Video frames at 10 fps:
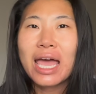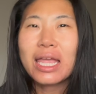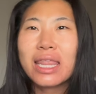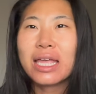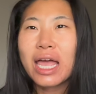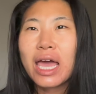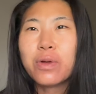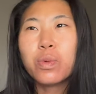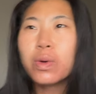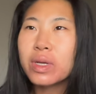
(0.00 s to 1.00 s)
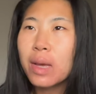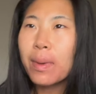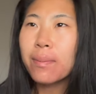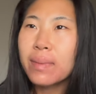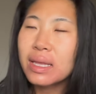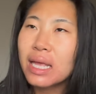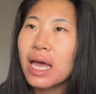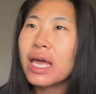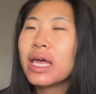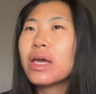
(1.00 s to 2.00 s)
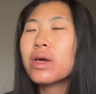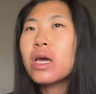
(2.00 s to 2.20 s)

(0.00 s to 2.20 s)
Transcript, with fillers: and then I had woken up at midnight.